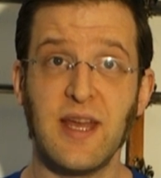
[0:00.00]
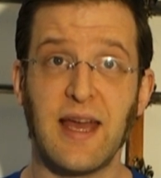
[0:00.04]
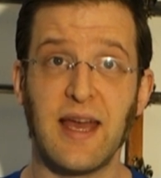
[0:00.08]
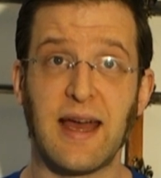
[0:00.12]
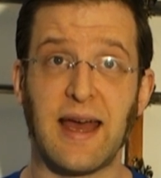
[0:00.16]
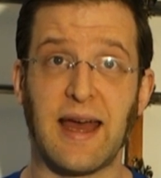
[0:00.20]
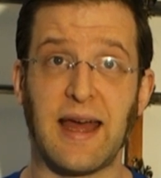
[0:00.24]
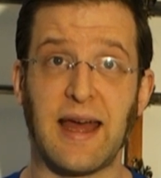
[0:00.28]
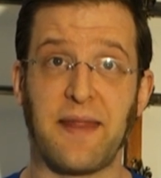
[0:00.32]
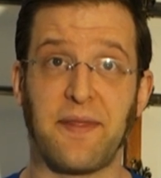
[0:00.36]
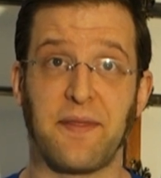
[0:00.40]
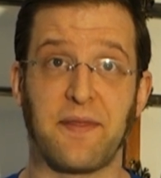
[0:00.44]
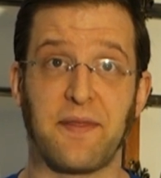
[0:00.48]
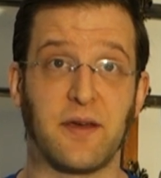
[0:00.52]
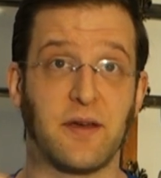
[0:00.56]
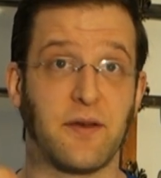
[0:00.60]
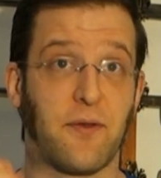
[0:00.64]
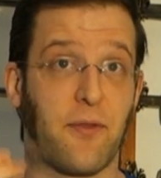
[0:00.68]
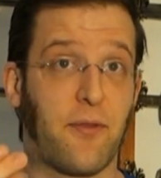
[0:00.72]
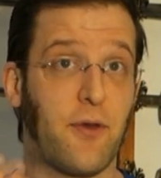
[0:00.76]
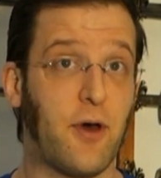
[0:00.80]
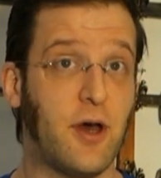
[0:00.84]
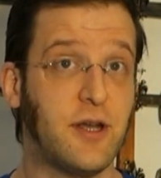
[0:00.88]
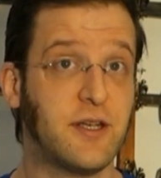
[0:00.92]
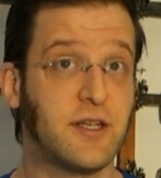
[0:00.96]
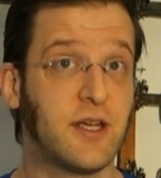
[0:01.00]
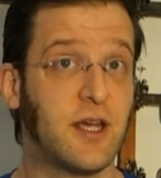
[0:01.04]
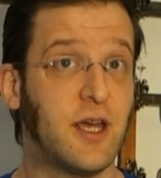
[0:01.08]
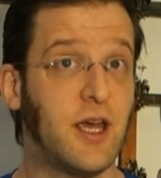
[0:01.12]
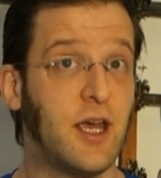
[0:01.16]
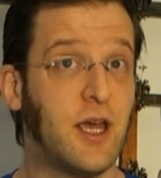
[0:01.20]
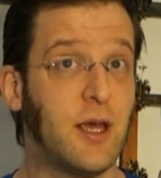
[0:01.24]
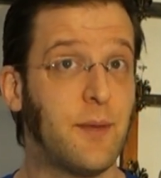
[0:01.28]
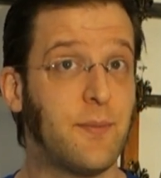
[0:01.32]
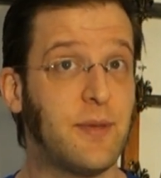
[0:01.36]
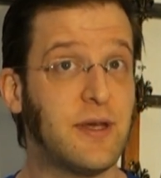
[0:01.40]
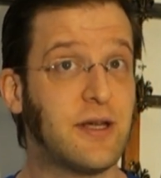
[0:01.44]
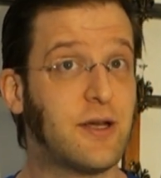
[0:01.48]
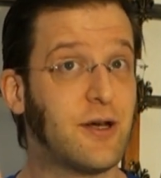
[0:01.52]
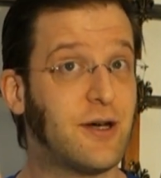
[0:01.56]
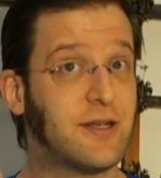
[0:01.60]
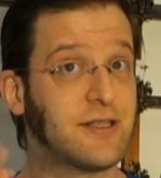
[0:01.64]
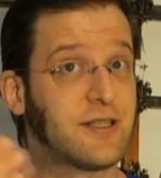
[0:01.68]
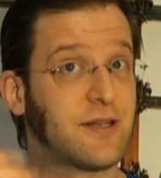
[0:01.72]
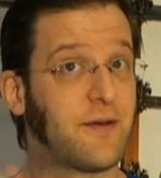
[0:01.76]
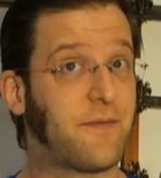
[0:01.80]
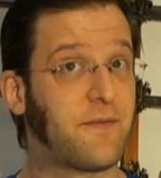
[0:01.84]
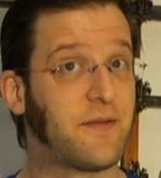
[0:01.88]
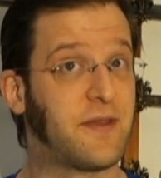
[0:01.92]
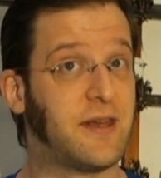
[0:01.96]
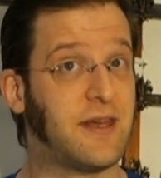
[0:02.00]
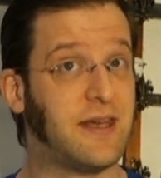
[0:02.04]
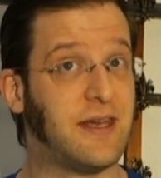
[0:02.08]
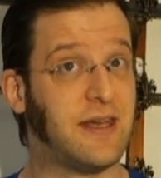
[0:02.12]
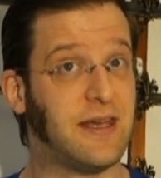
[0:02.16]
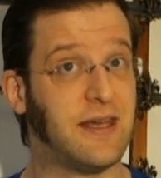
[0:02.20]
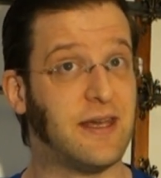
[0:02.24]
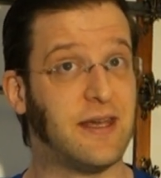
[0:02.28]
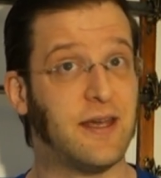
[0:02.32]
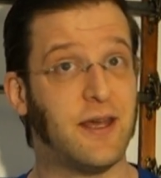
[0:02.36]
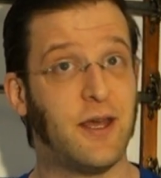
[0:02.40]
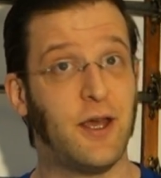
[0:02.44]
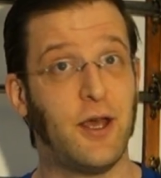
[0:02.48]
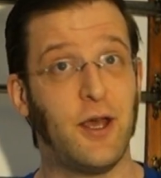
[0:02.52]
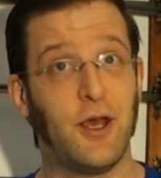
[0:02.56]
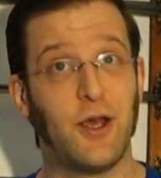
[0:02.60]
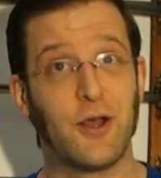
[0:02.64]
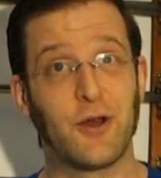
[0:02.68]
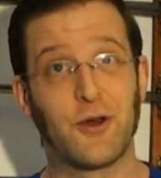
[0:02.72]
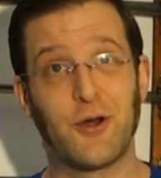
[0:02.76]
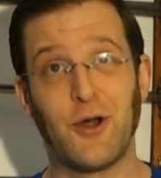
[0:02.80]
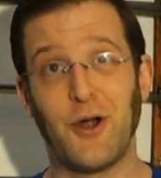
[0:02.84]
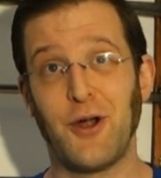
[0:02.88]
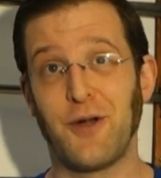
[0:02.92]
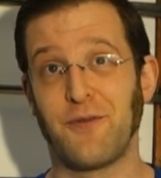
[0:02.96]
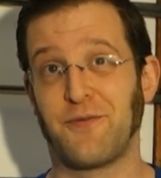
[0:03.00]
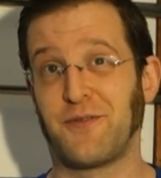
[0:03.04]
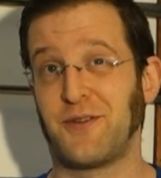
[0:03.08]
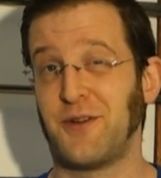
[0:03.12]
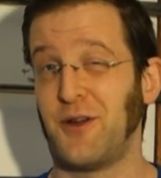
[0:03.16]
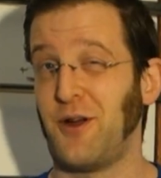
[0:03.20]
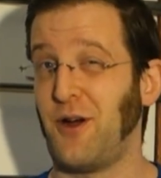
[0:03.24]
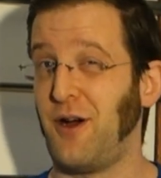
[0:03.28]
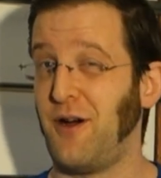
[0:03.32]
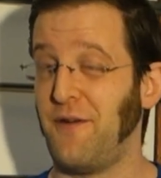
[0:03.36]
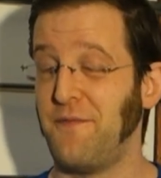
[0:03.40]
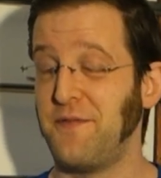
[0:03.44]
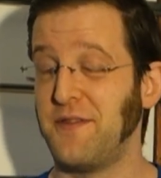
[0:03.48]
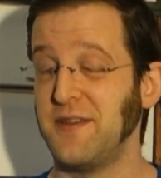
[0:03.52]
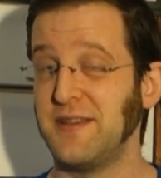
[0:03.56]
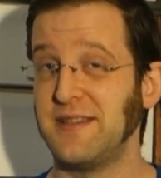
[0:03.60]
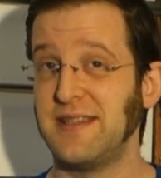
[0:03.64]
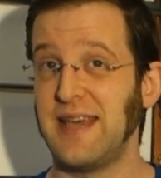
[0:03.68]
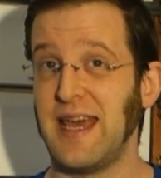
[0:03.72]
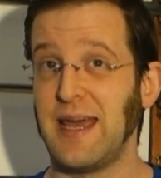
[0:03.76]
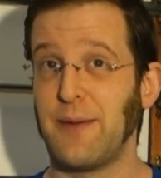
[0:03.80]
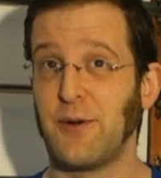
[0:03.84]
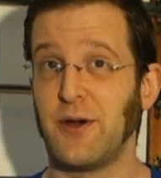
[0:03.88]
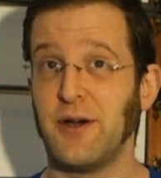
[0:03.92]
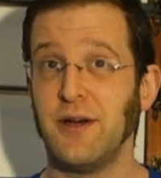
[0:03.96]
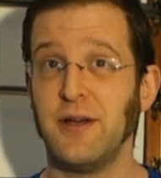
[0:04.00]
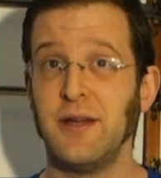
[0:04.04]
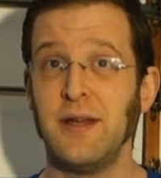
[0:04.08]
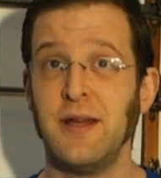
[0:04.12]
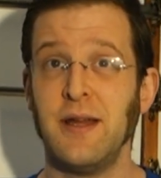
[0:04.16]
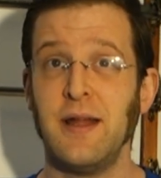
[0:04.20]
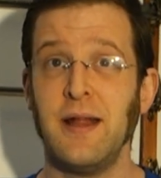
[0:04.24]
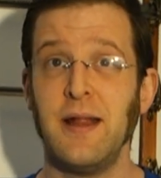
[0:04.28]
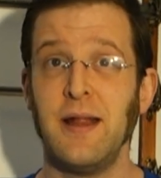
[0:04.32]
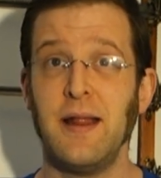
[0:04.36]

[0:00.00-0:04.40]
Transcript: And third, because of the curved of the saber,